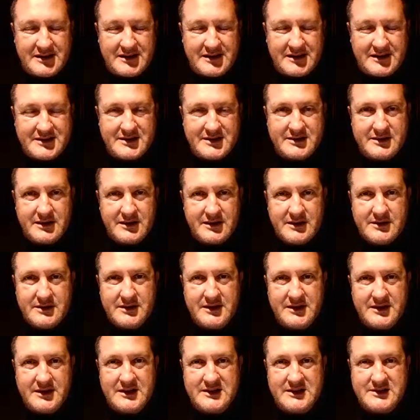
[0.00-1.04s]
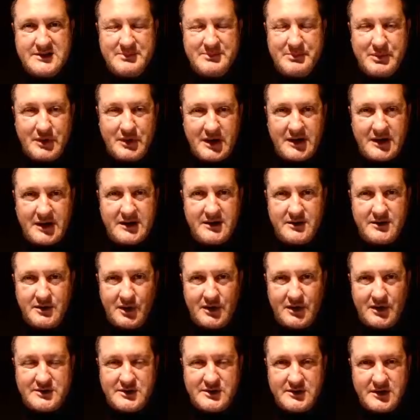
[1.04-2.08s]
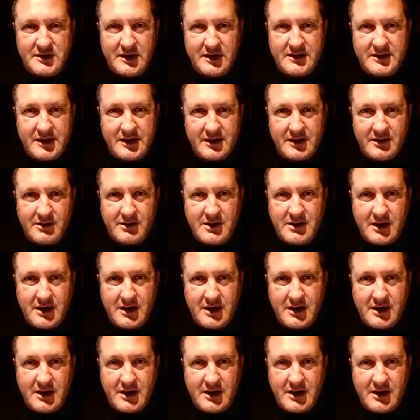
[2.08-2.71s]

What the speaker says: unless there's prior knowledge,